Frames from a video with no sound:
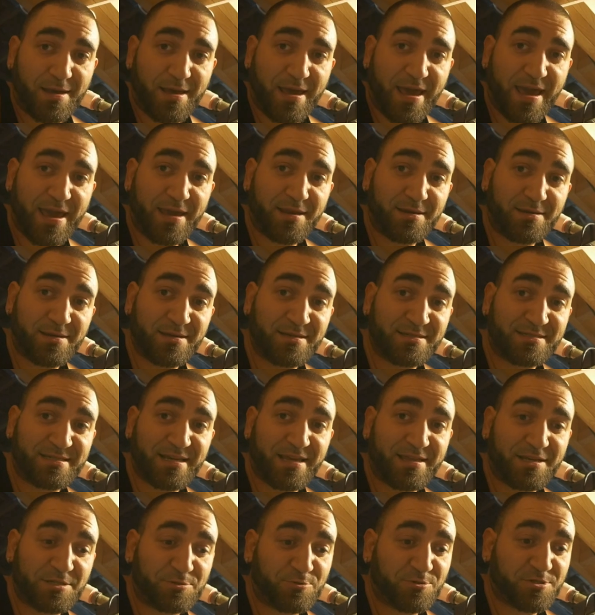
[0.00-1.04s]
Hey, didn't say
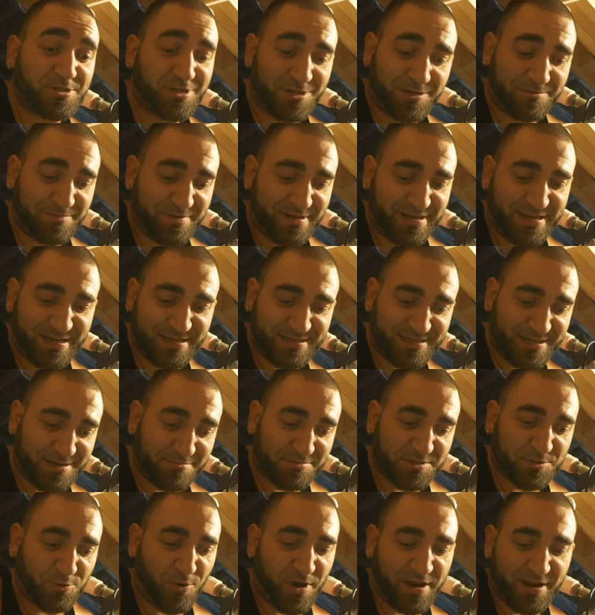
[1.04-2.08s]
this was going to be easy. I'm
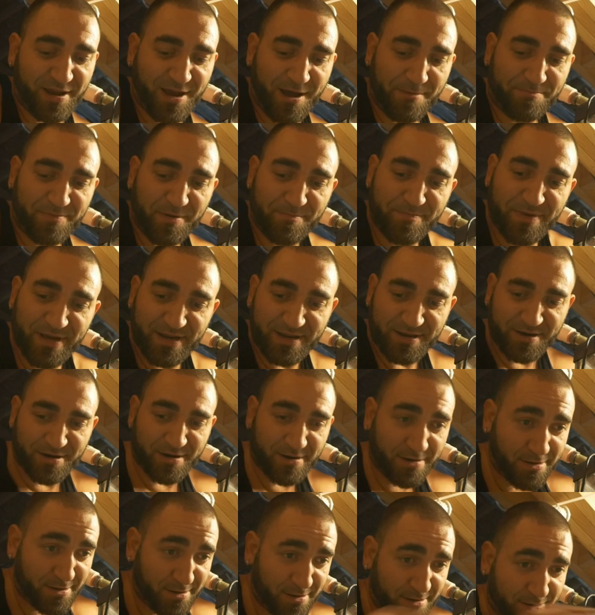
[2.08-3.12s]
sweating up a bit here.
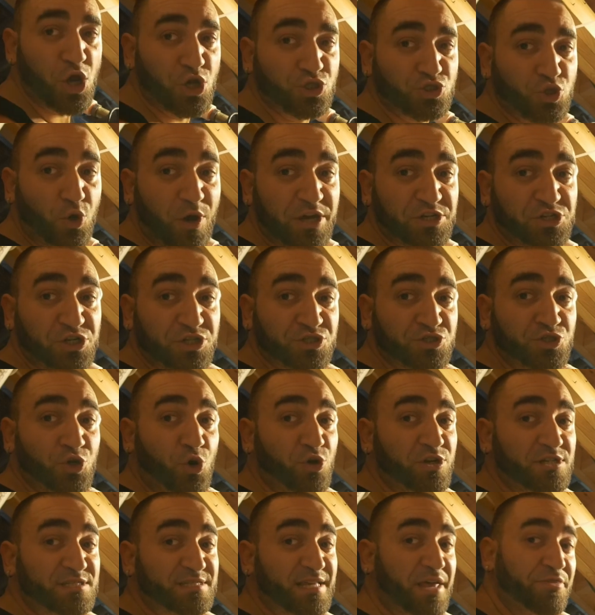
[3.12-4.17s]
So I just
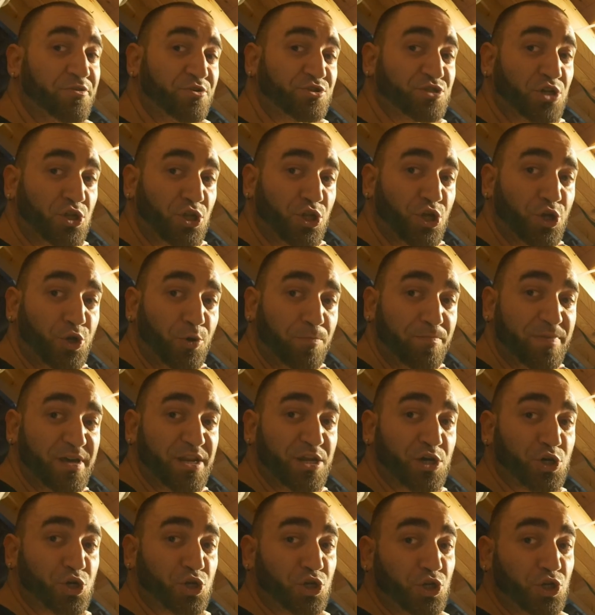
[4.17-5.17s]
noticed that there's a little bit of